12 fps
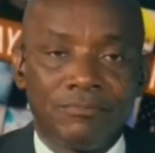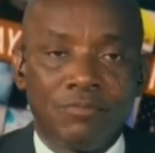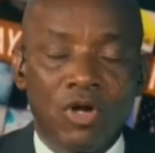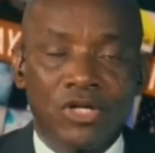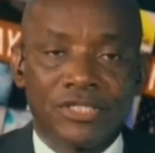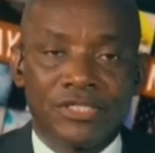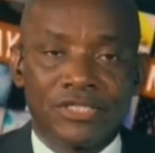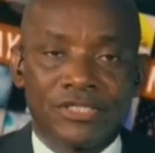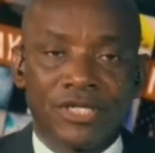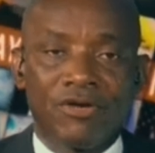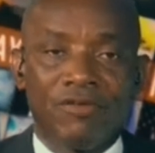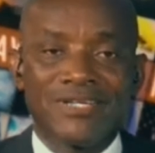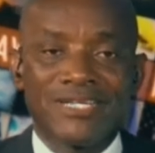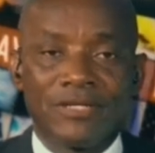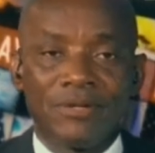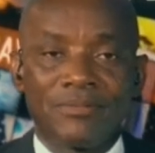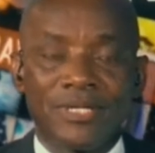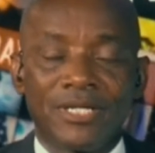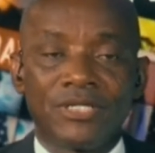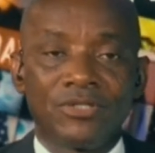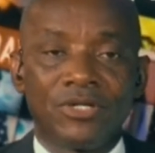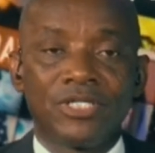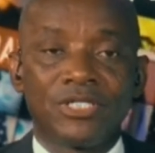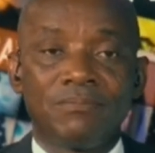policies that government adopt, and the
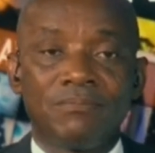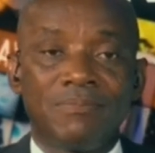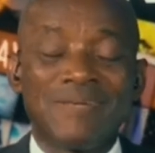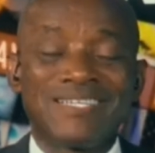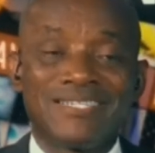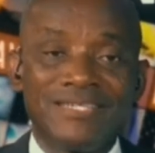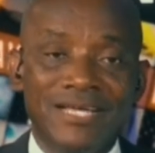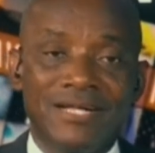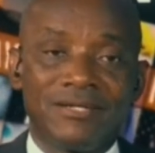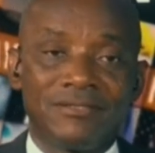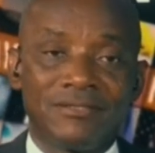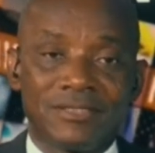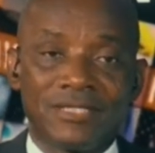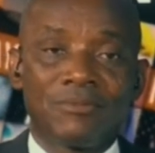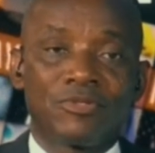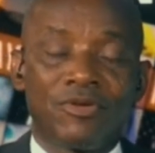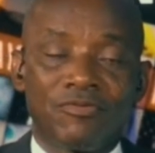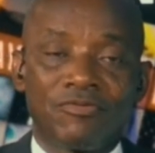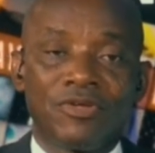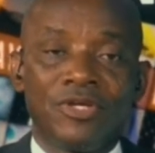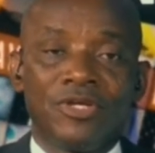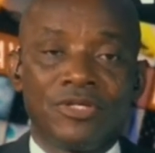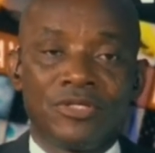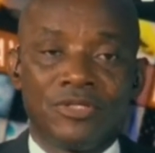third is personnel, in terms of
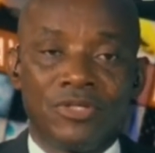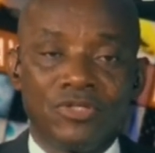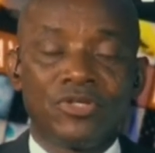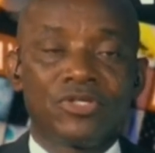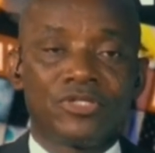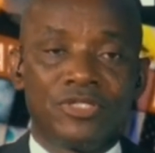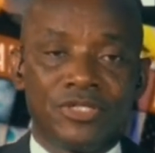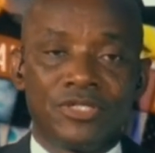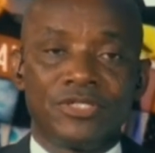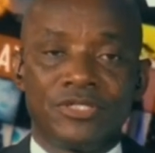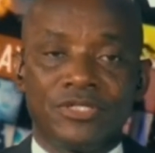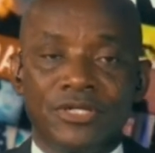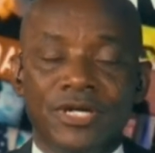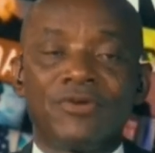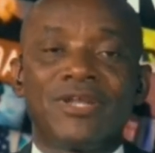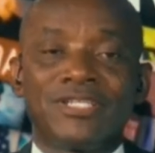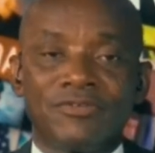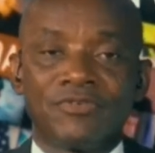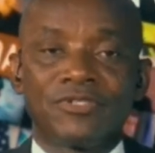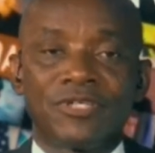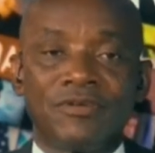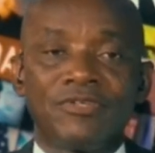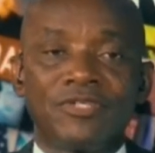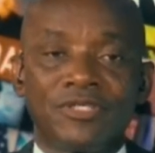not just the regular civil
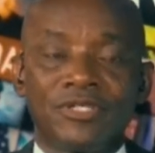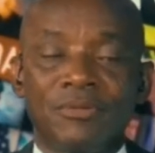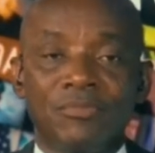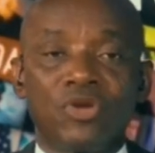service,